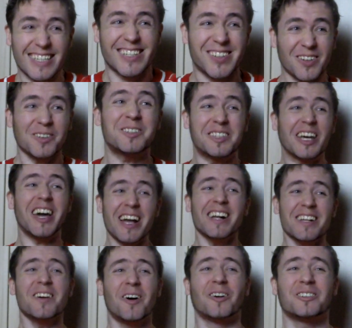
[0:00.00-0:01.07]

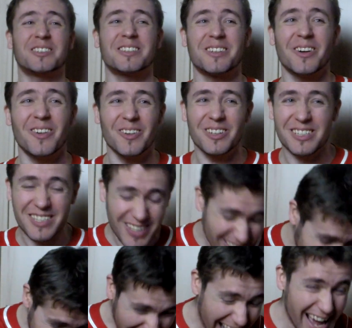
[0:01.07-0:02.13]
Coutinho scores
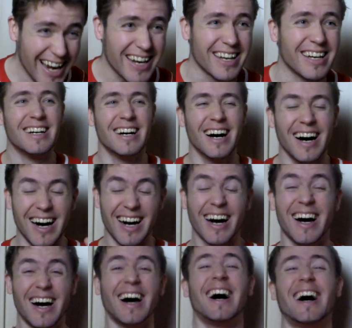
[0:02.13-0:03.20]
again!
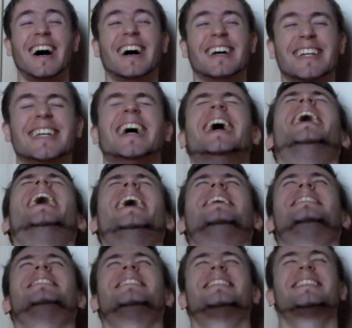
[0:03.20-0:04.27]

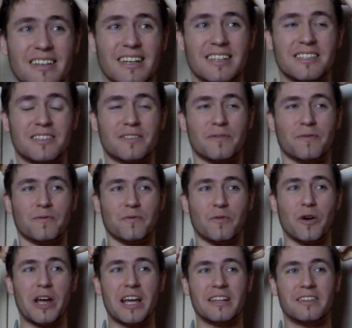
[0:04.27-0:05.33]
Yes! It's
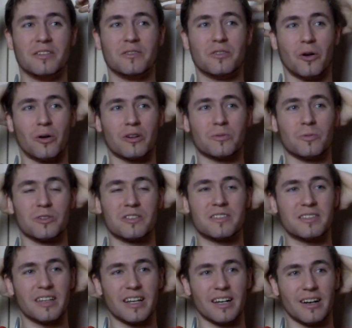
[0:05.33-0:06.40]
3-2 Dortmund
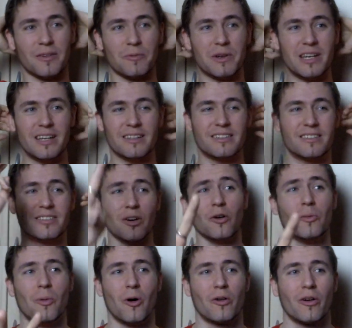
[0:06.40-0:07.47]
still. We need
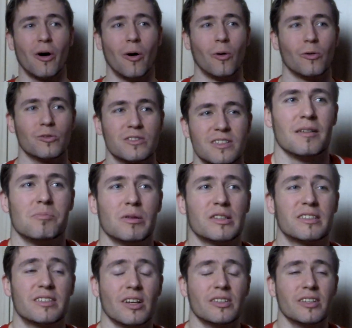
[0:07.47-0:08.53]
2 more goals. But
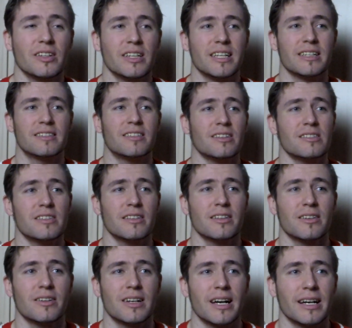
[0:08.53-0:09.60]
suddenly it doesn't
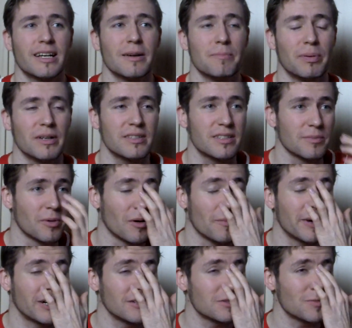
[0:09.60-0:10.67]
look like impossible
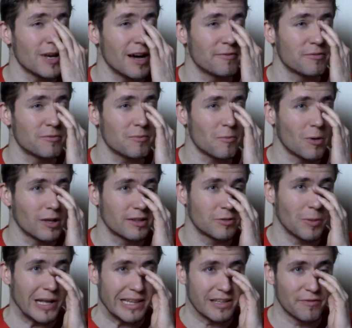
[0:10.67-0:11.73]
because we have, what,
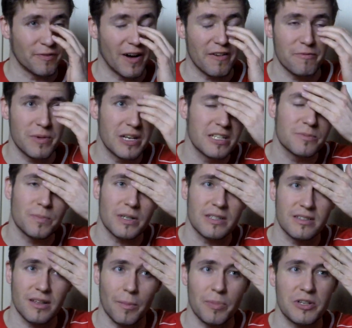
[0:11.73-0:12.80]
25 minutes plus
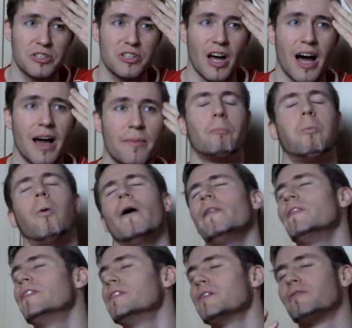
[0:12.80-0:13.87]
stoppage time.
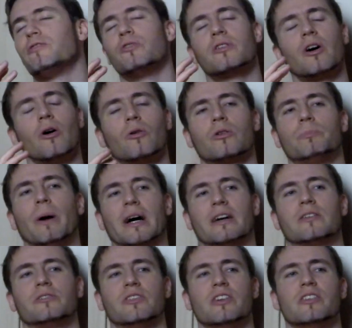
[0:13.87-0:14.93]
Wonderful goal by
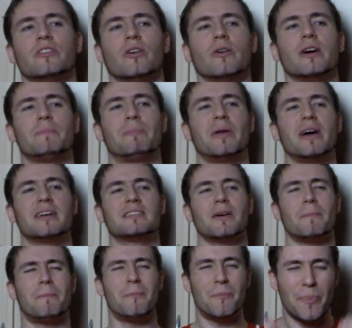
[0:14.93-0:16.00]
Coutinho. He plays
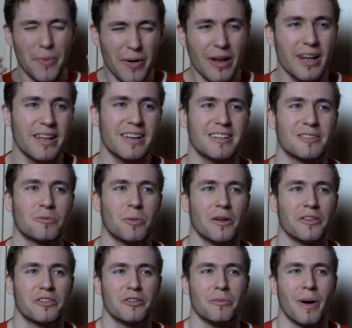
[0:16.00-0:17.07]
a brilliant
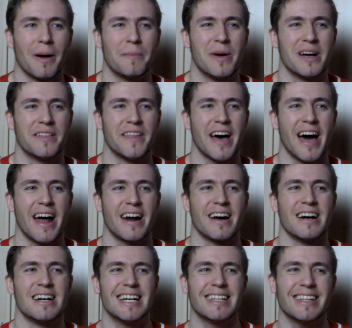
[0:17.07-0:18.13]
1-2 by Milner.
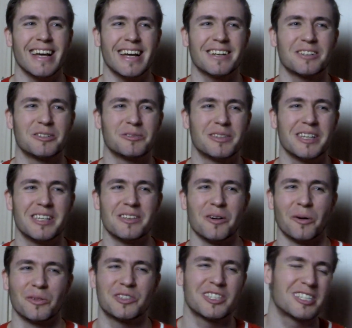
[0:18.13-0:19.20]
And then
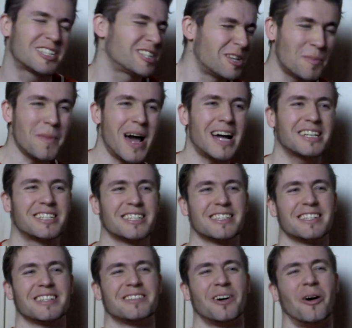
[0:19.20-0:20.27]
Coutinho smashes
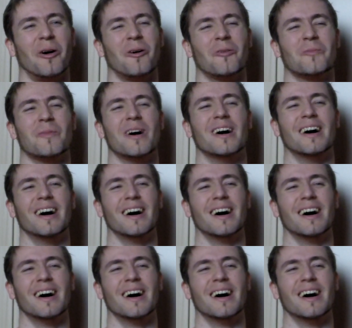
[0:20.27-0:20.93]
it home.